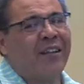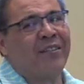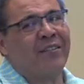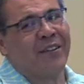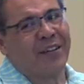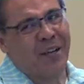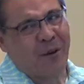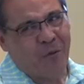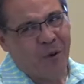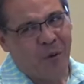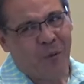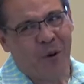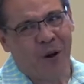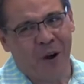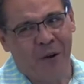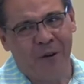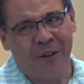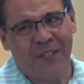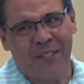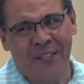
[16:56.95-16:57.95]
look at what we're
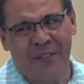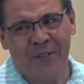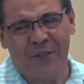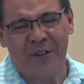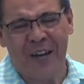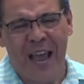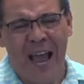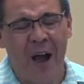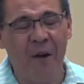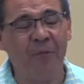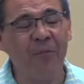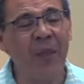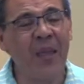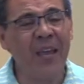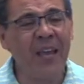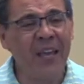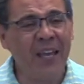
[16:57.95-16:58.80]
going to do now,